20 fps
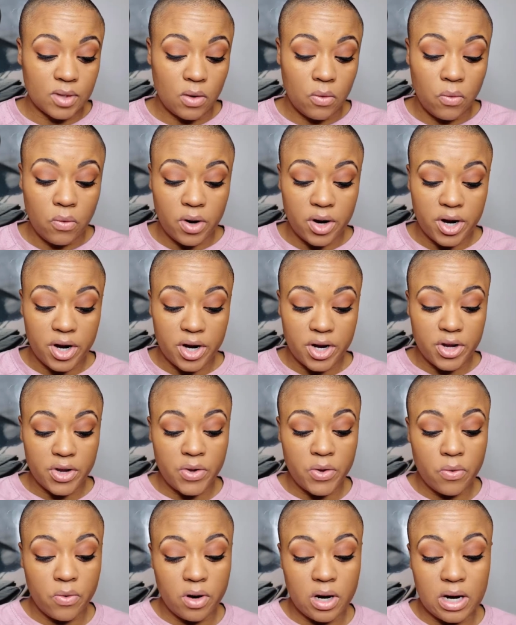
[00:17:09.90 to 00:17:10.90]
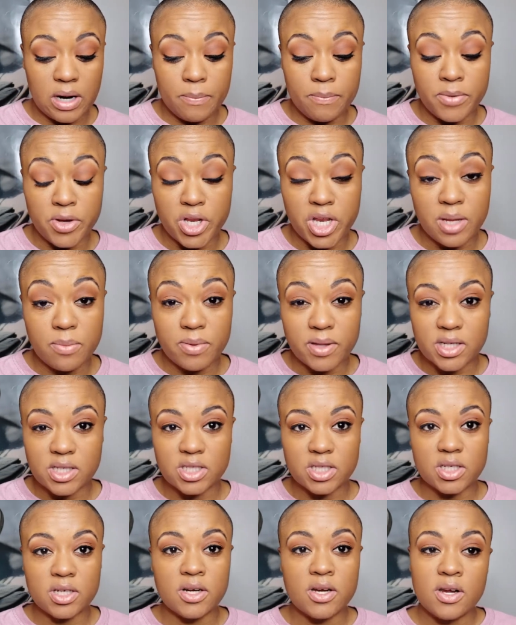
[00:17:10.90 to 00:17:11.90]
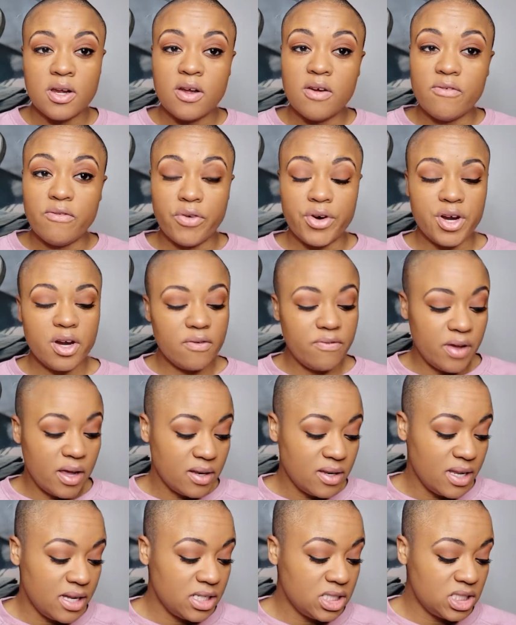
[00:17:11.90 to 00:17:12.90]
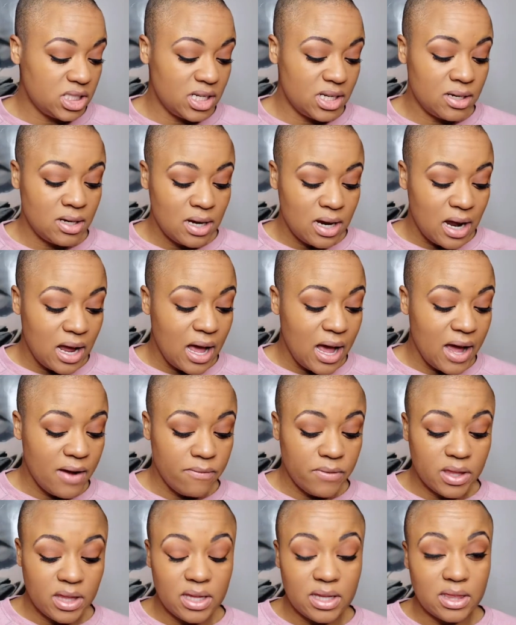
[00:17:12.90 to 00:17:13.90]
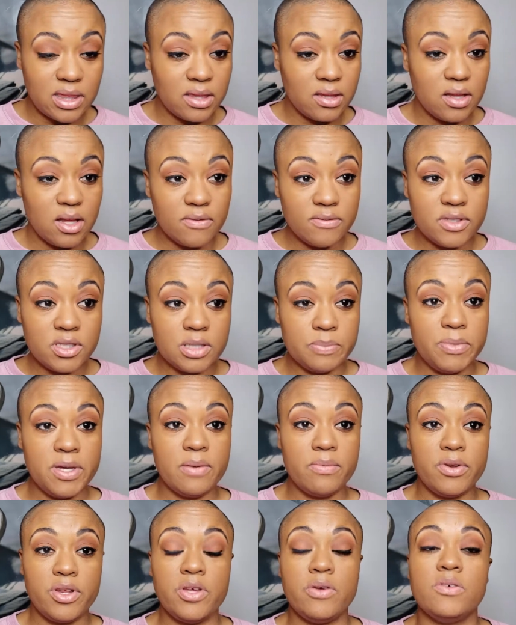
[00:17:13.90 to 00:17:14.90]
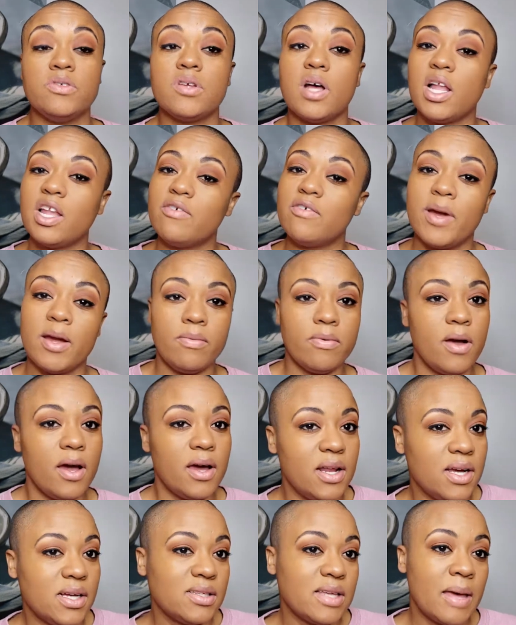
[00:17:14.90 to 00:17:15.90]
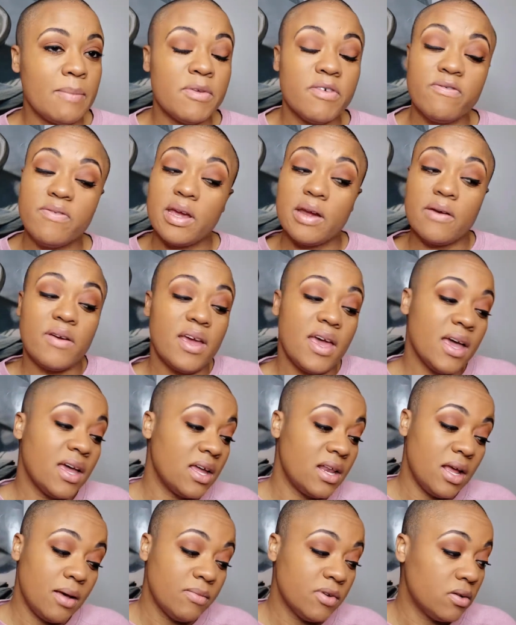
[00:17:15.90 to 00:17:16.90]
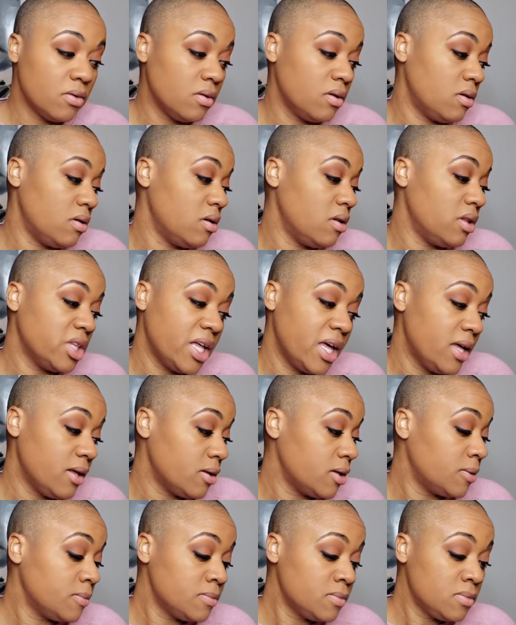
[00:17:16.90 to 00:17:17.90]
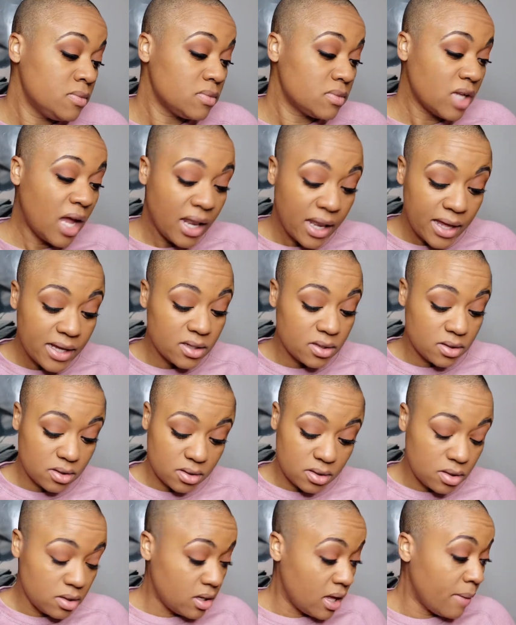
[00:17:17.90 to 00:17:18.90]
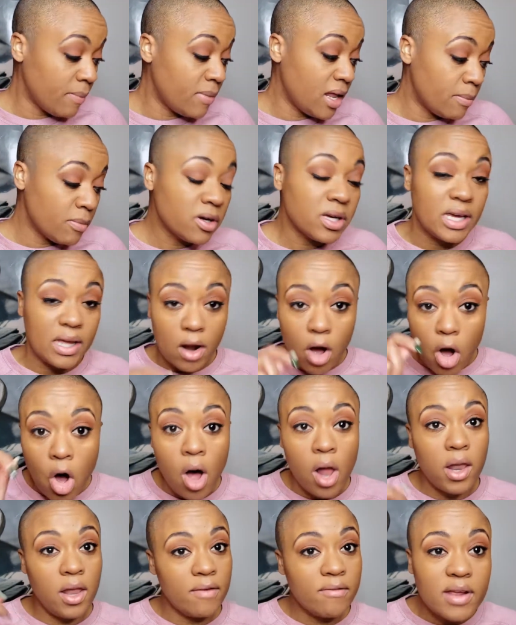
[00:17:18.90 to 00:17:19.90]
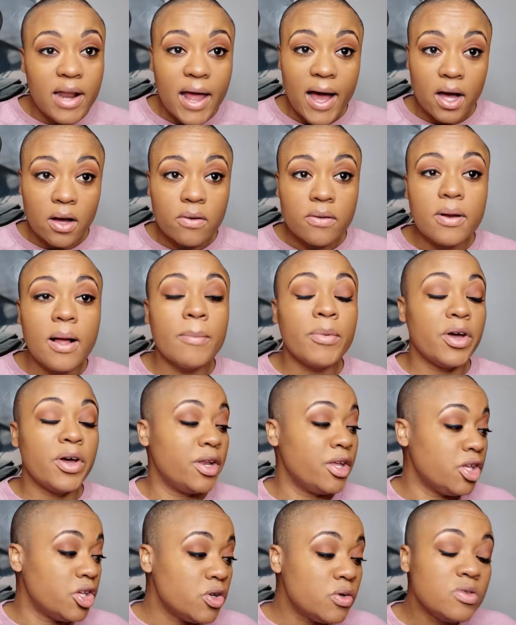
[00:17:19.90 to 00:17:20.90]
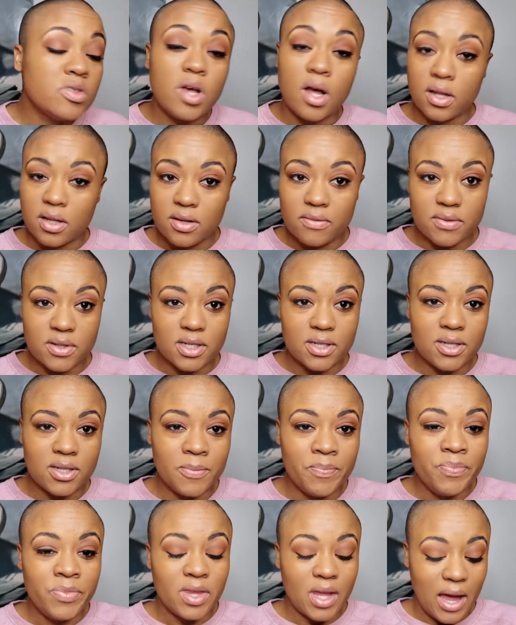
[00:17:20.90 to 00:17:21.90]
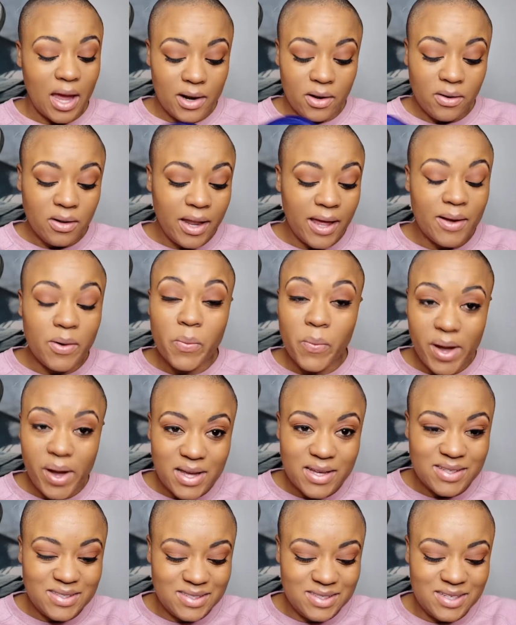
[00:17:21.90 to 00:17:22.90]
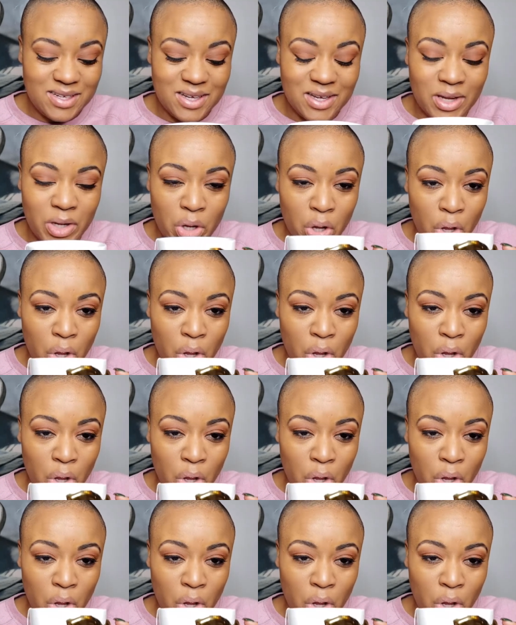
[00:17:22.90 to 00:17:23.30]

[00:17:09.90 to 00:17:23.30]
or your beauty blender for your foundation. I really love to be able to use all of my products. I'm a very economical girl. I'm gonna get all of it out. I'm gonna use all of it. I don't like waste